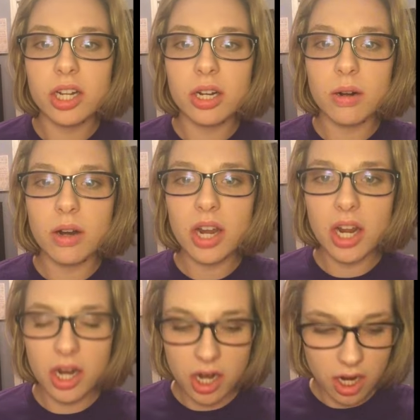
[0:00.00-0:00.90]

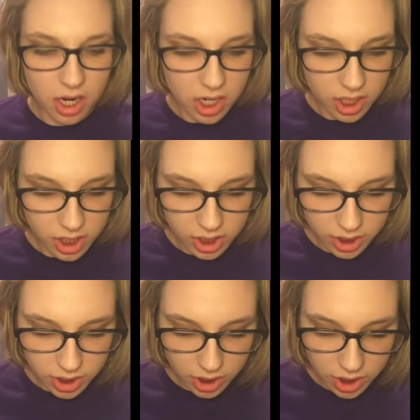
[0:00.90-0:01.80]
Sweet.
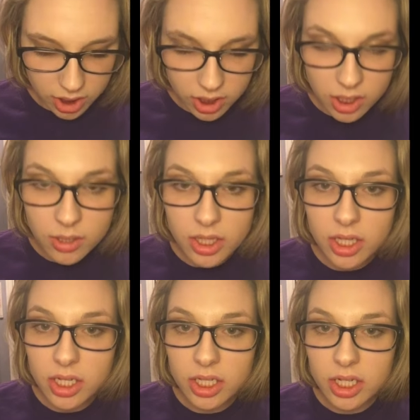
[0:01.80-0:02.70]
So what
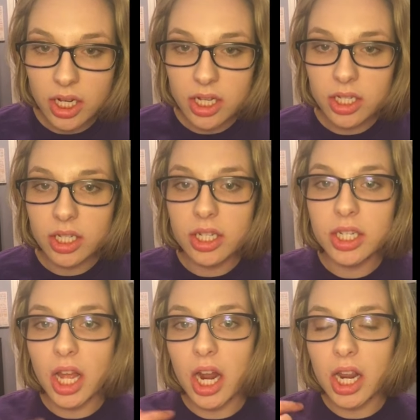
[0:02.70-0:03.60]
this does is
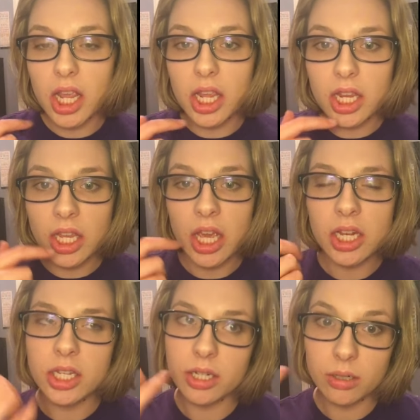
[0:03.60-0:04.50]
that it
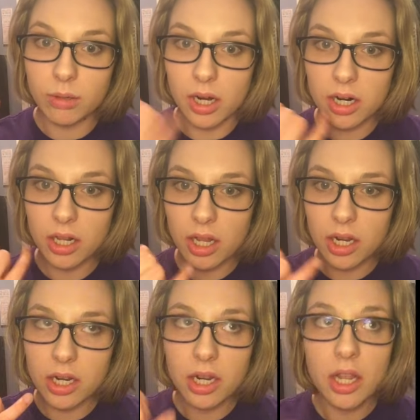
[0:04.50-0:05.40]
gets your
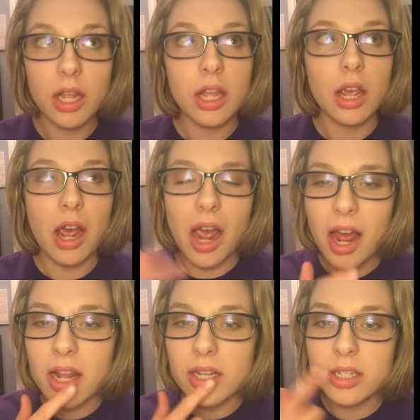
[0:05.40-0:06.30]
waterline
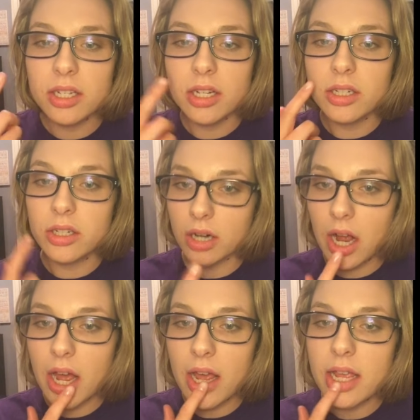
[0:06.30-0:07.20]
as
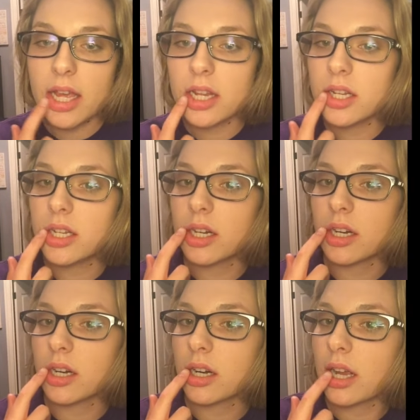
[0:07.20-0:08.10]
dry as
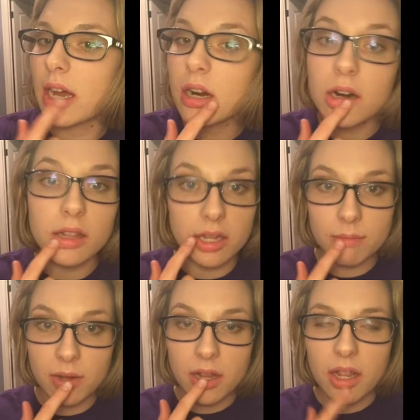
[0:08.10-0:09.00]
your outer
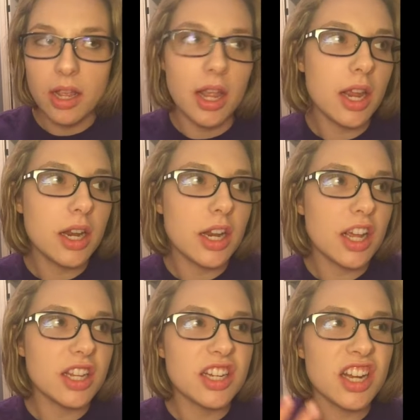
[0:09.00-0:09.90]
lip. And
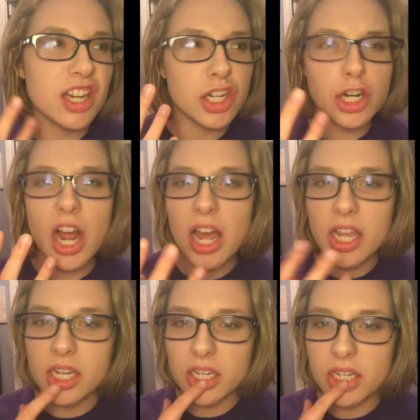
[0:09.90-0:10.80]
it's not dry,
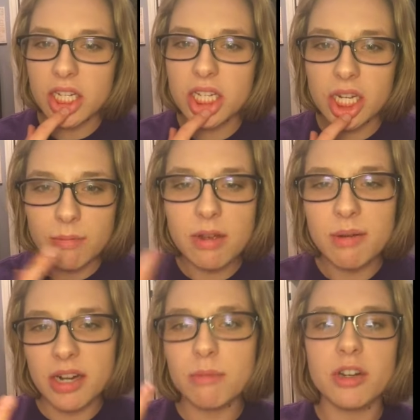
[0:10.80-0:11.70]
it's just the same
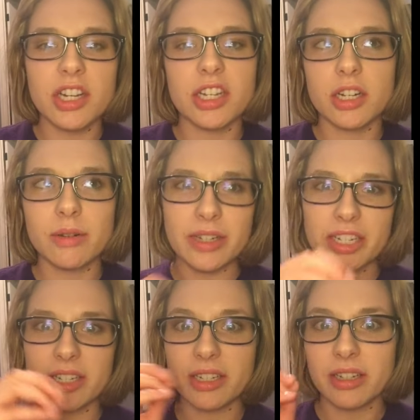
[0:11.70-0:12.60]
amount of moisture, which
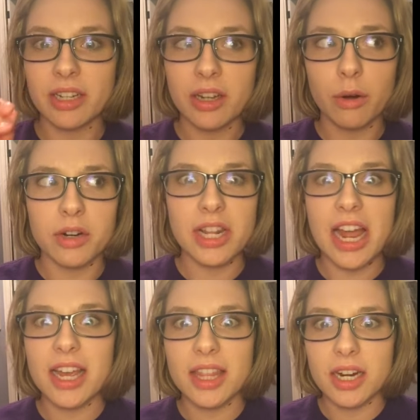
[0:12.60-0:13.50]
is, or
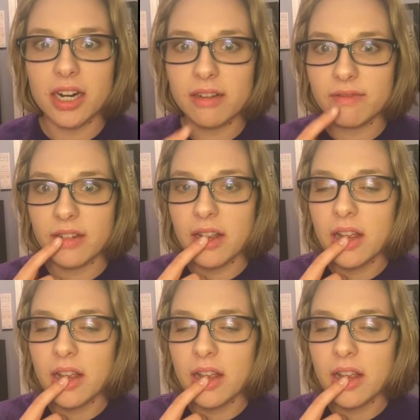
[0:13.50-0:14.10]
lack thereof.